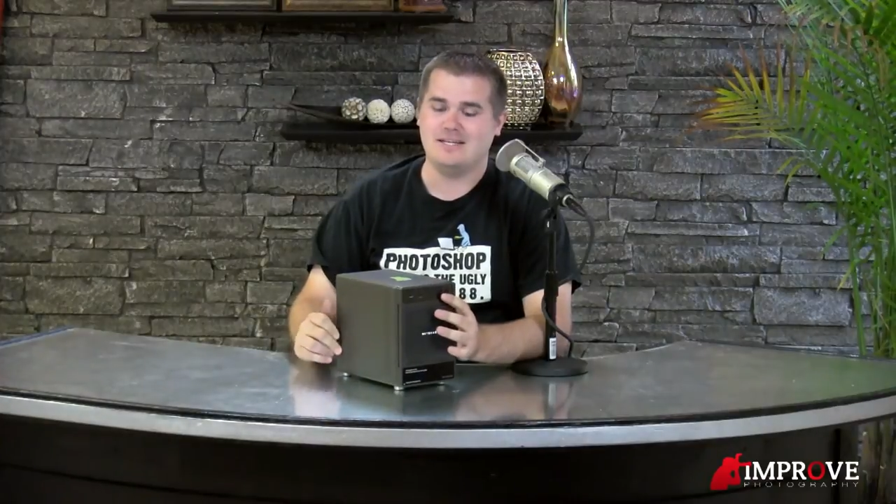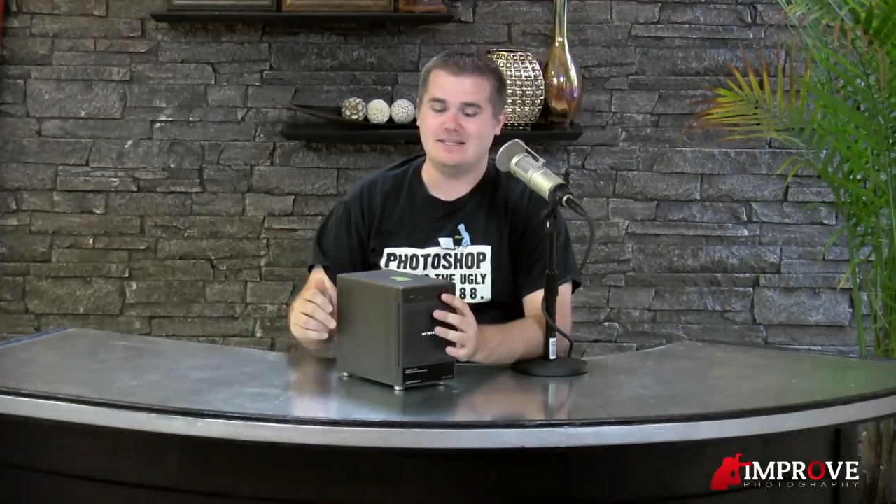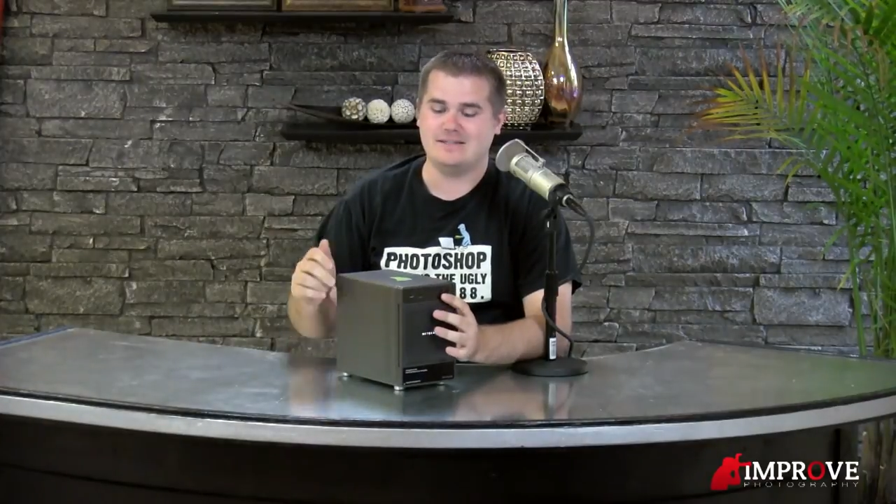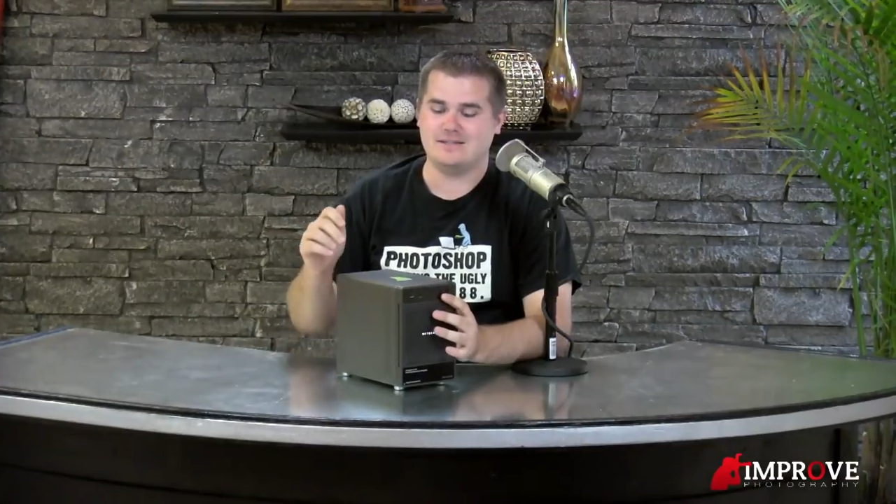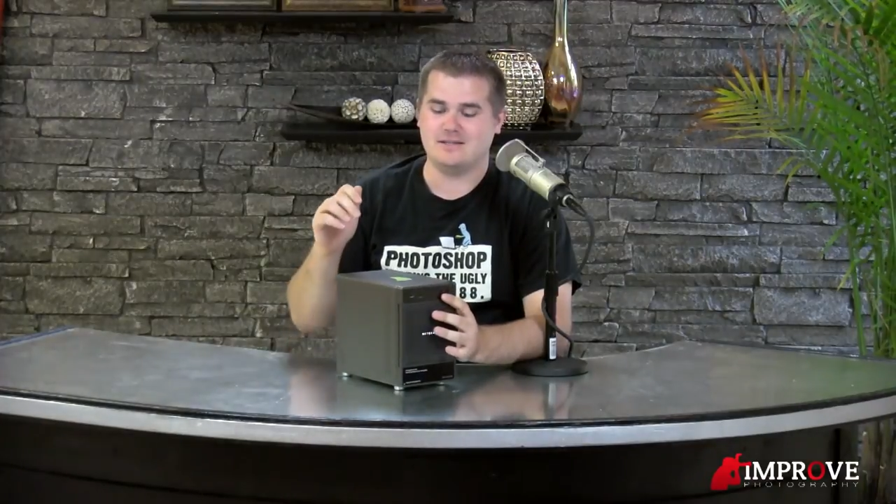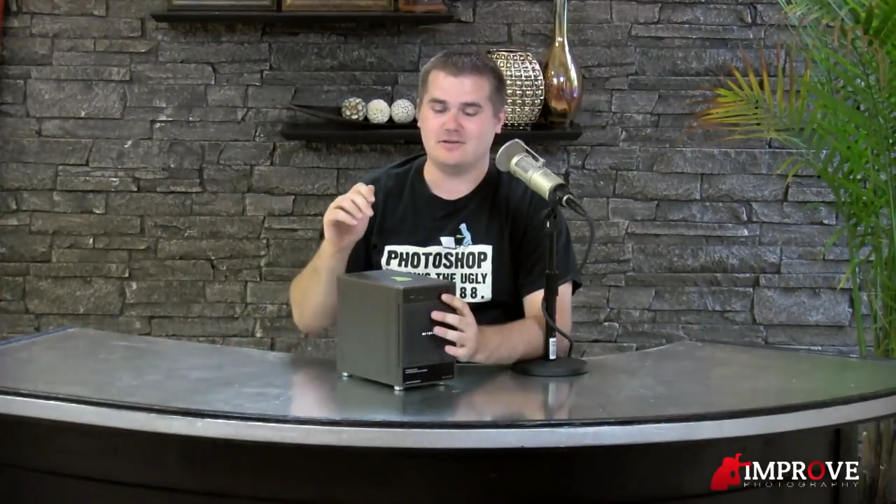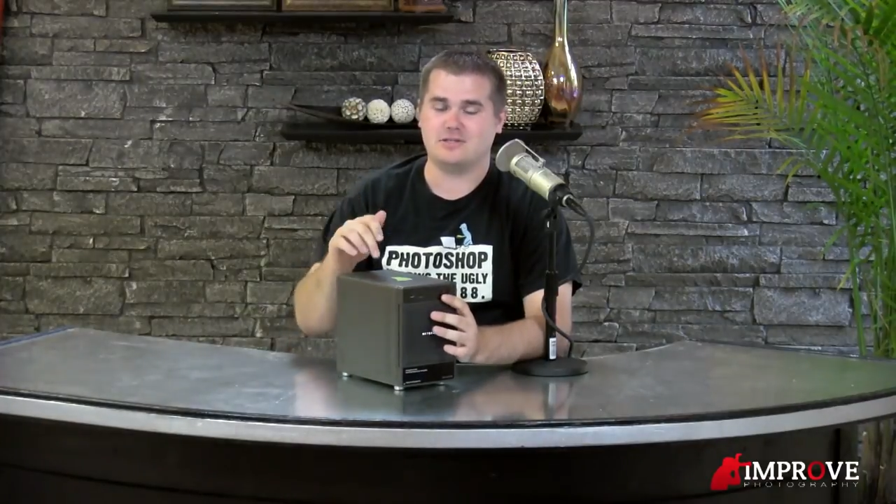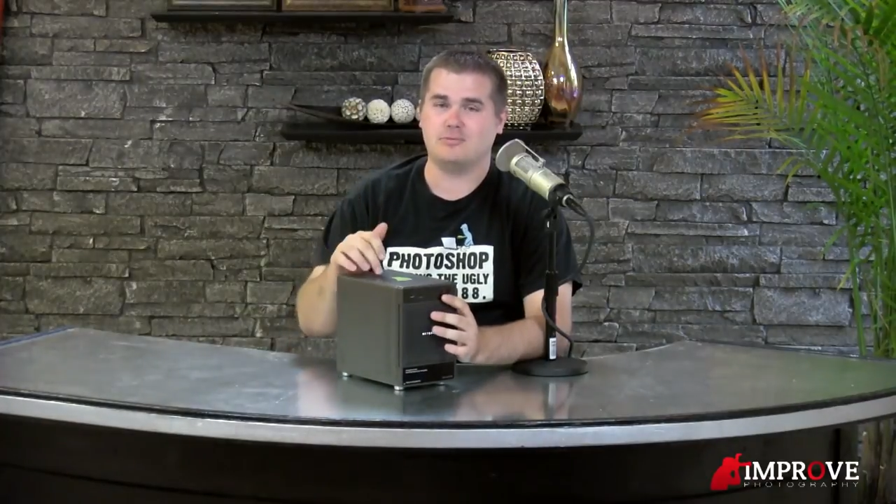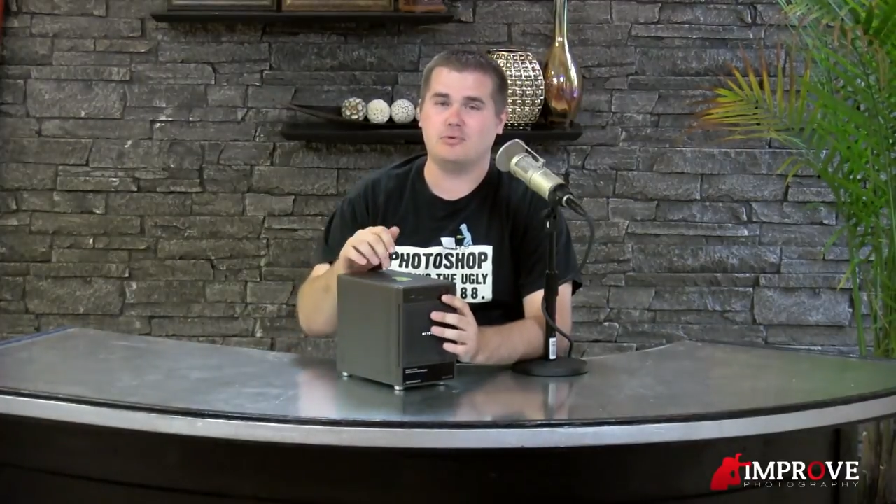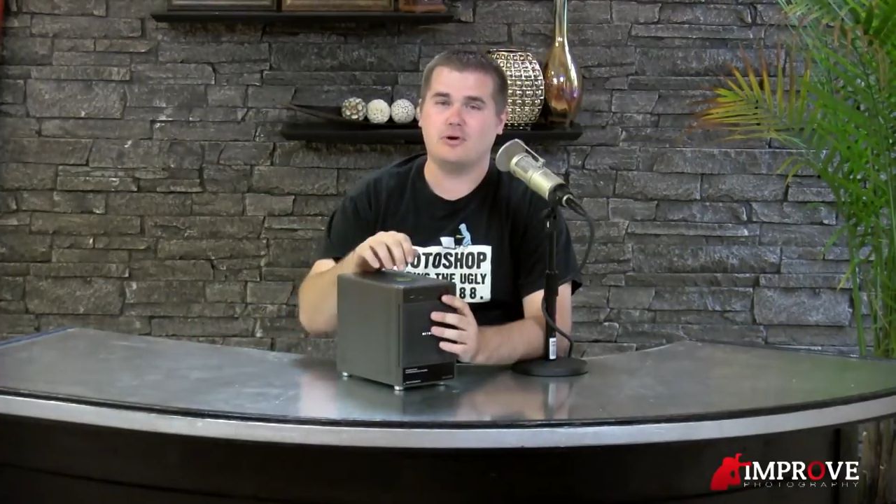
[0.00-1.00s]
is their
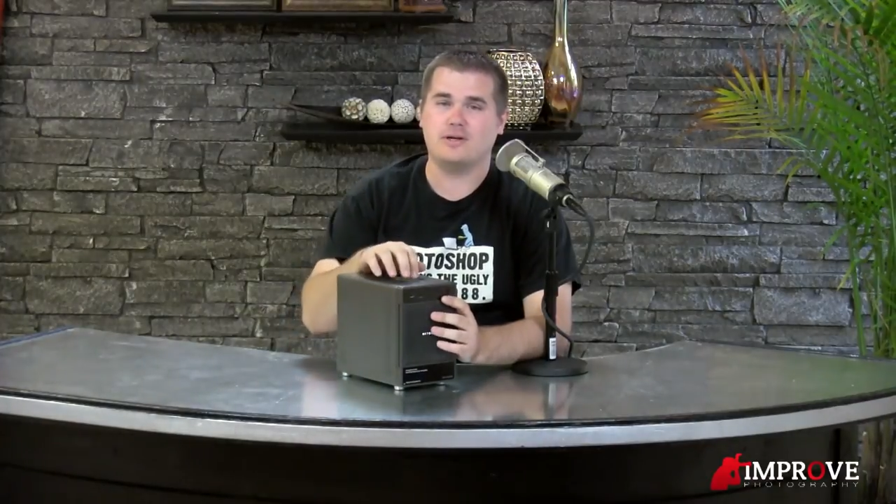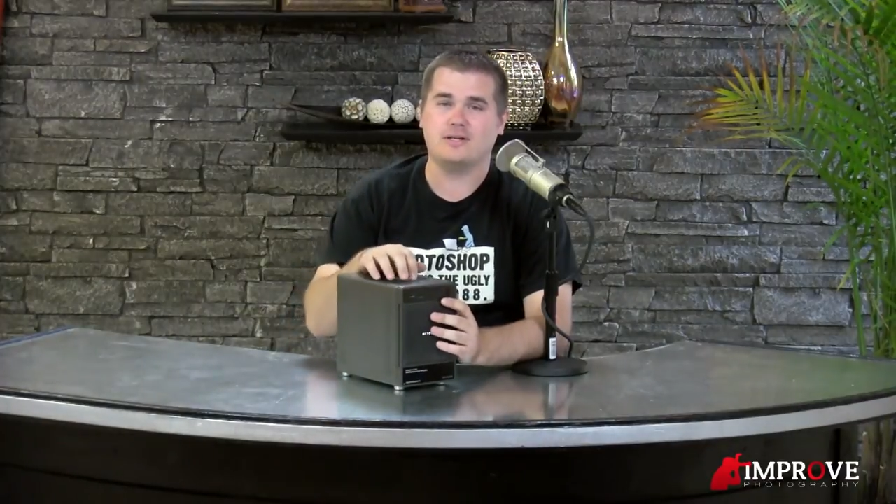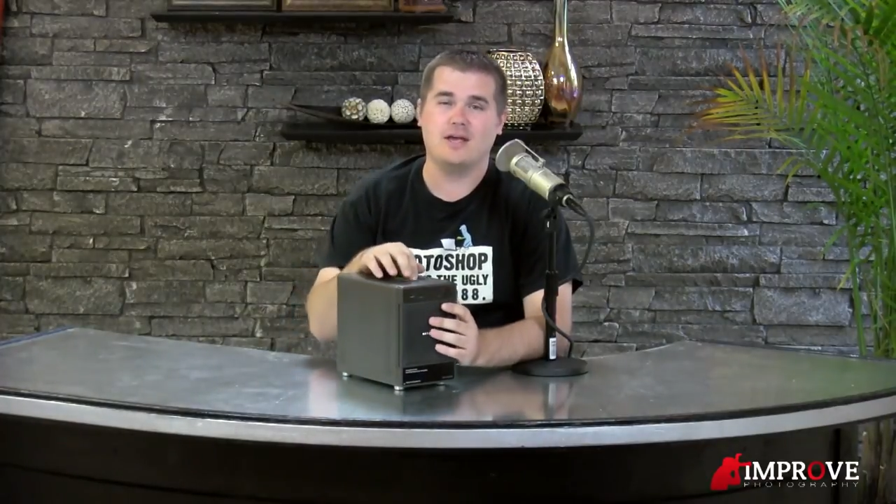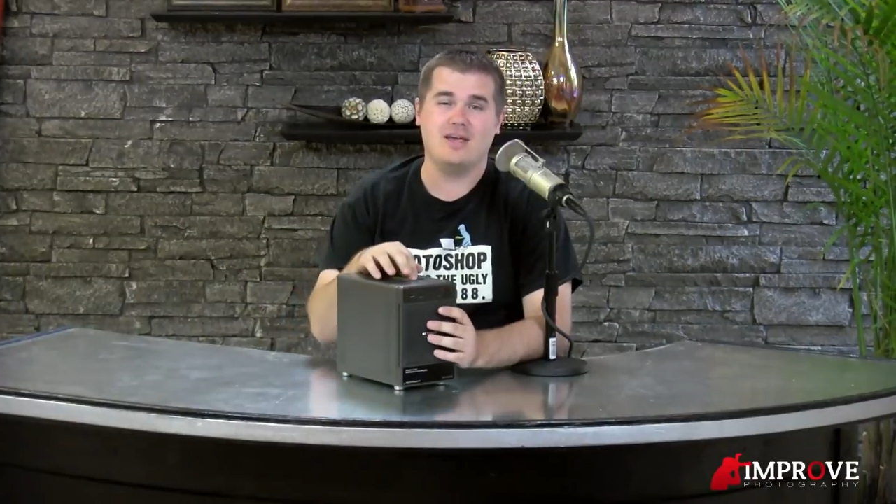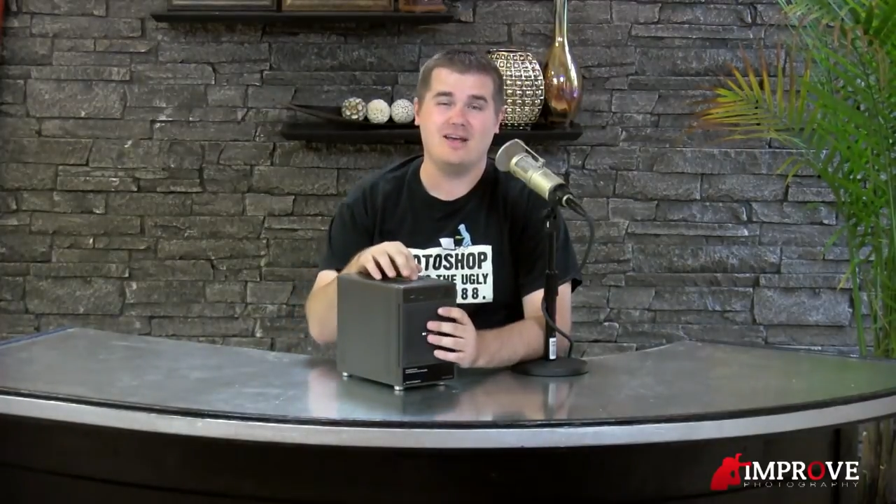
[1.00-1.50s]
support.